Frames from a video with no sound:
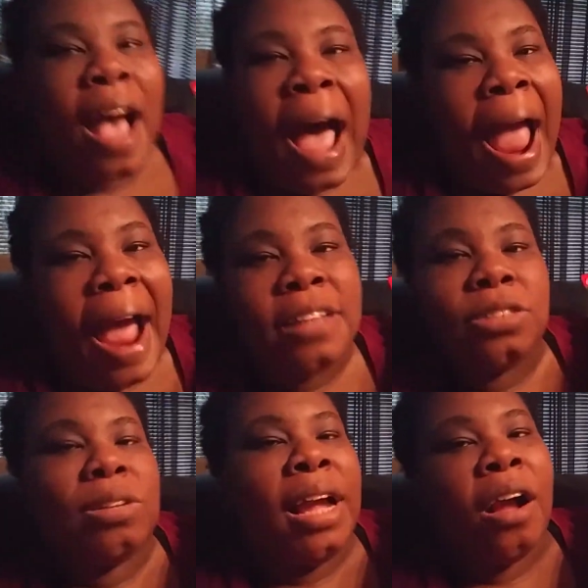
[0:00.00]
a
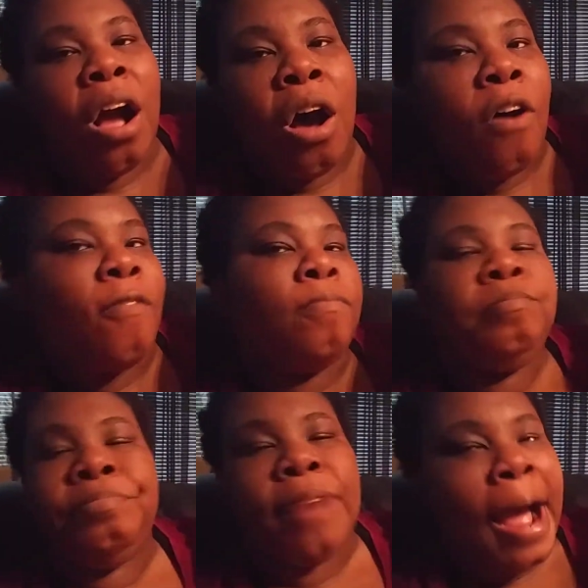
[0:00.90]
hassle like all
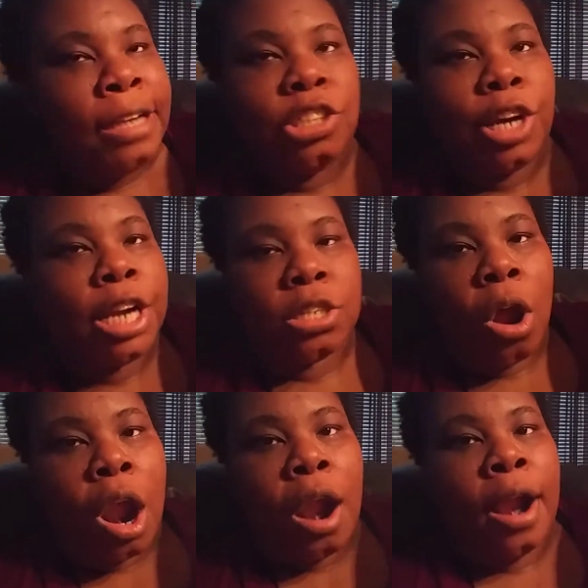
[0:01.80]
ice trays
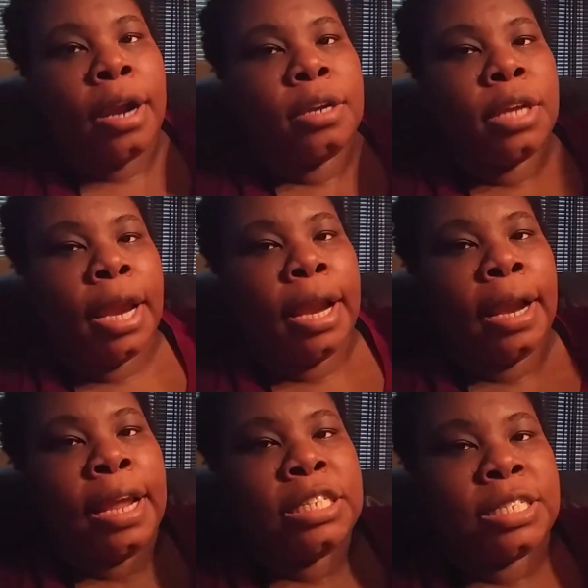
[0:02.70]
are and
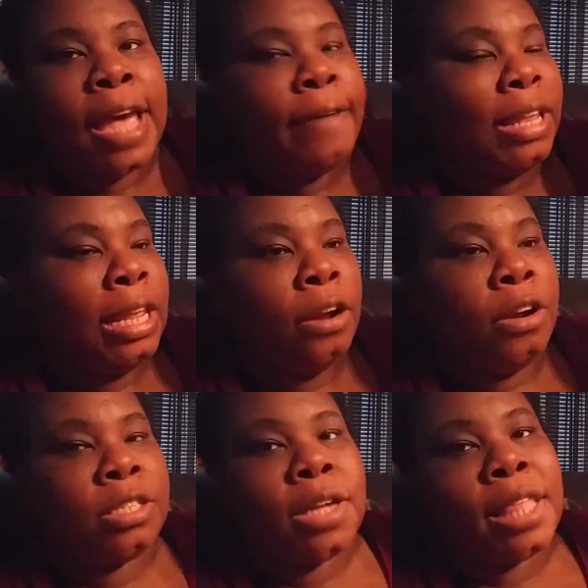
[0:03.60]
it just have a lid
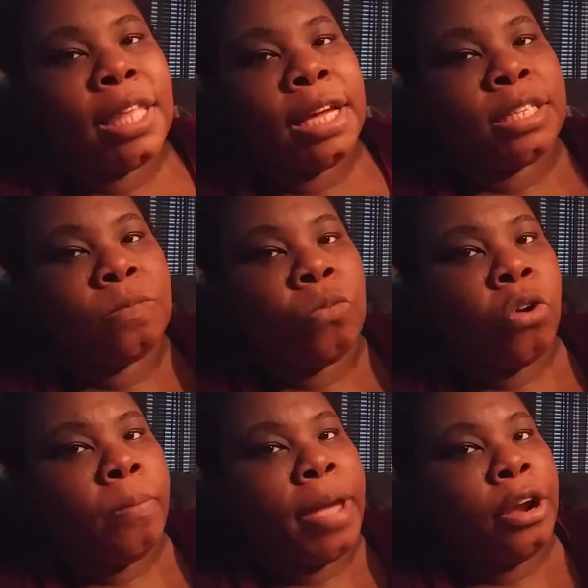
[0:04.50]
on it so I think it's
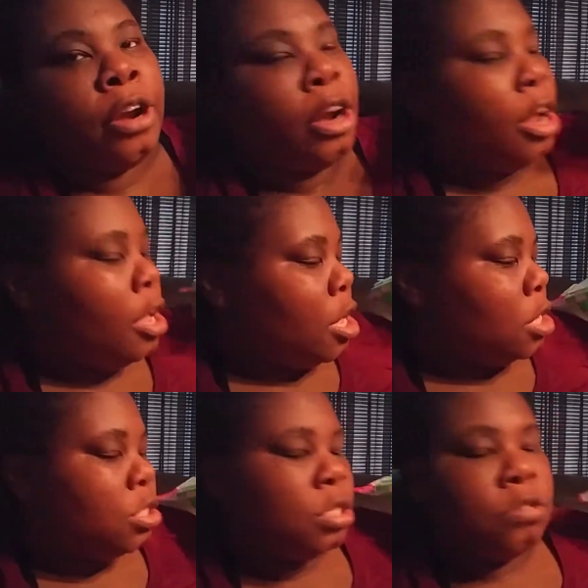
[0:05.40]
more better
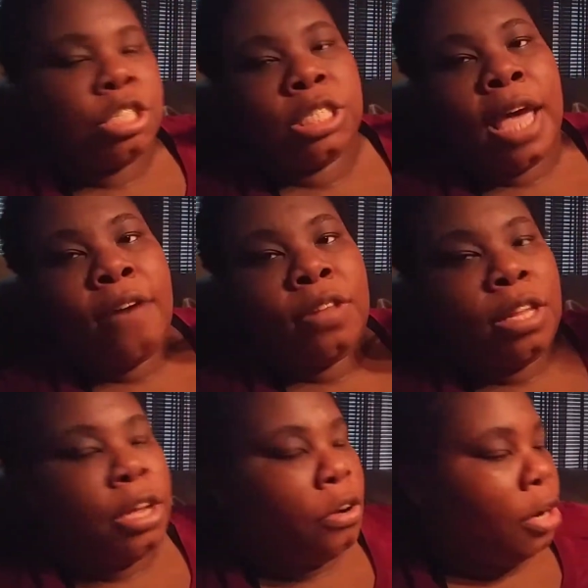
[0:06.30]
to just have a
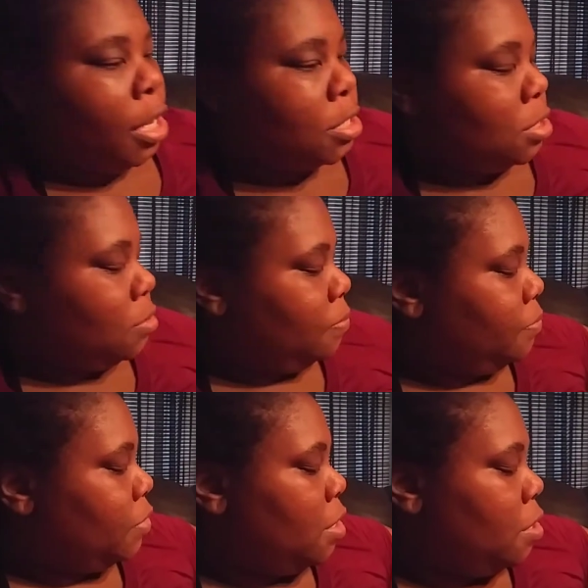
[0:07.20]
lid on it.
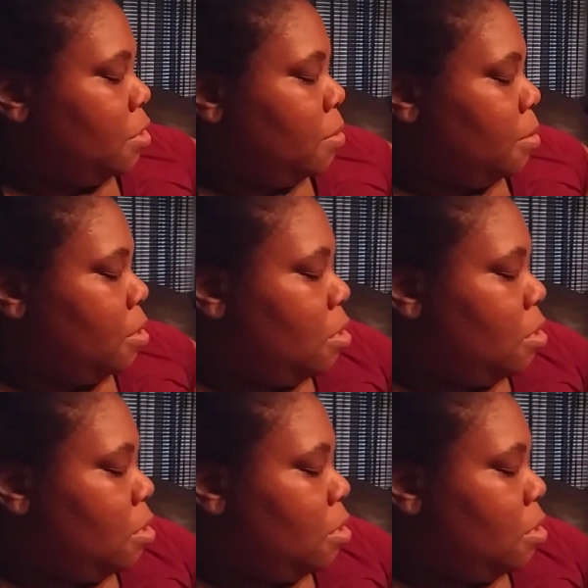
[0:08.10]
Uh,